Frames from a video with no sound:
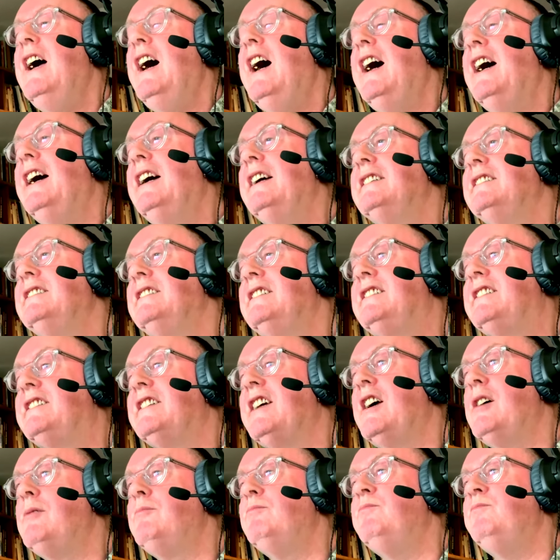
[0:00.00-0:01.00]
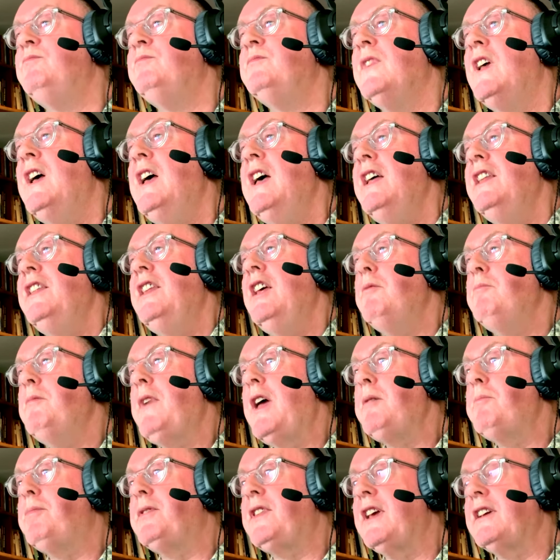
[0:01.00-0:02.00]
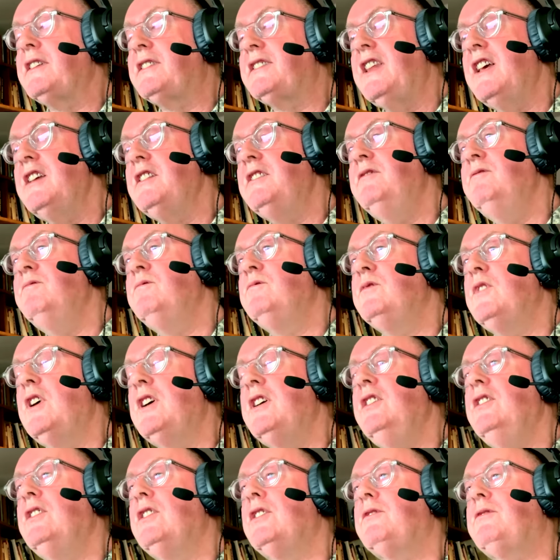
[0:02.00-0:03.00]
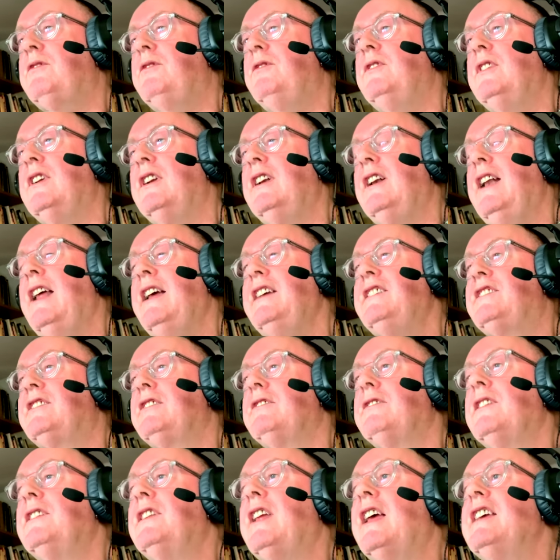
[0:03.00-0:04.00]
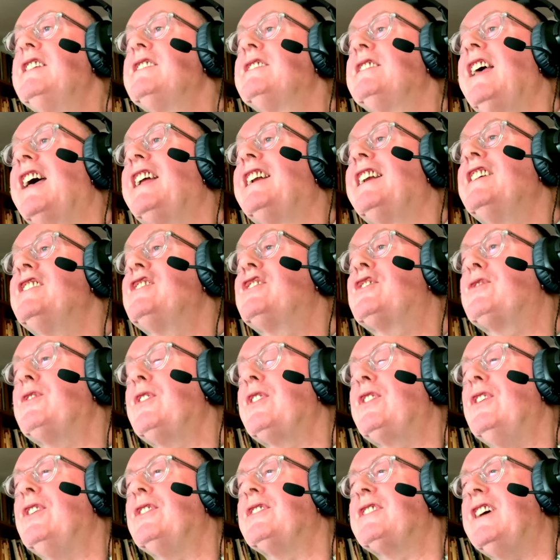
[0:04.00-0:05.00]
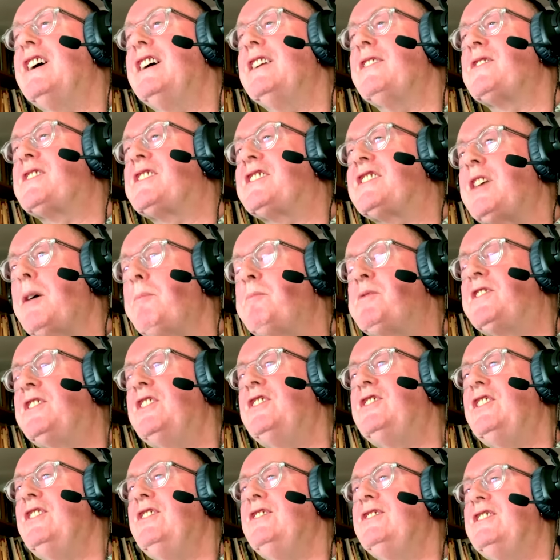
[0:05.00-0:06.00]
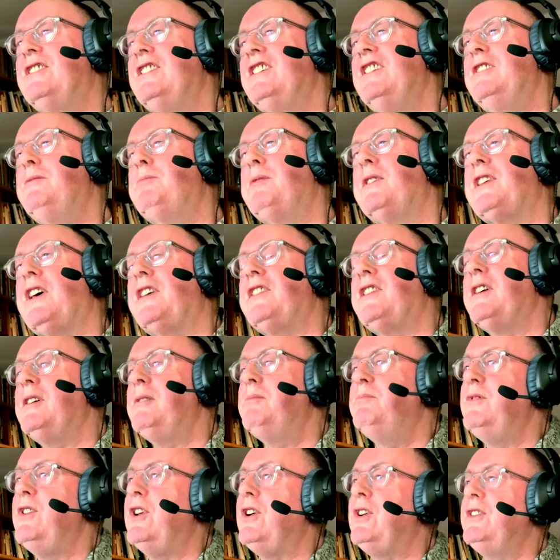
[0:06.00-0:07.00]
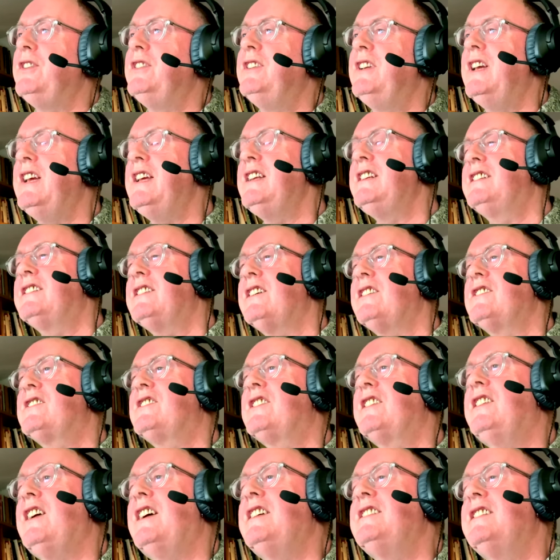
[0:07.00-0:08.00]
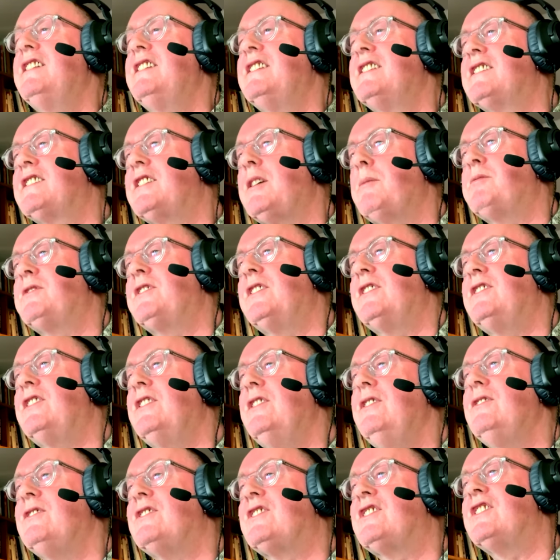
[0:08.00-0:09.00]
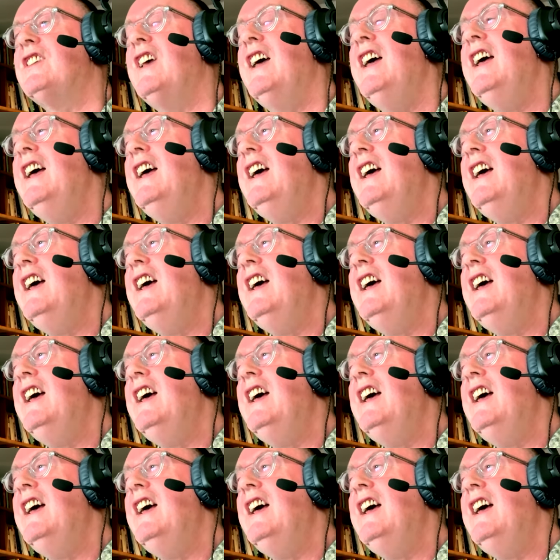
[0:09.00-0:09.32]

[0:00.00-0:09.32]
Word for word: And that maybe that then, you know, later in history got kind of substituted with other non-intoxicating substitutes.